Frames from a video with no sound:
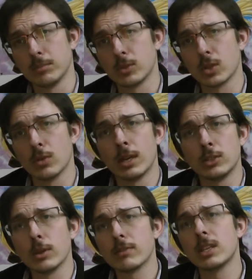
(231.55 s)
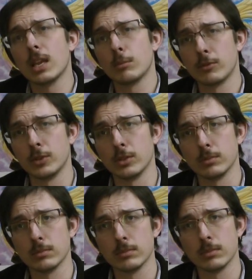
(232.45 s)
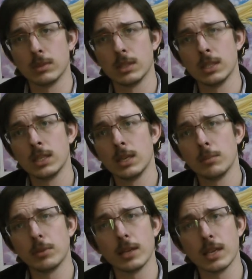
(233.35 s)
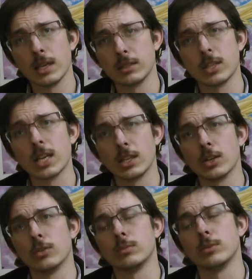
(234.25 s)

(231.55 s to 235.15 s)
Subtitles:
So I do have a game review playing Tegco,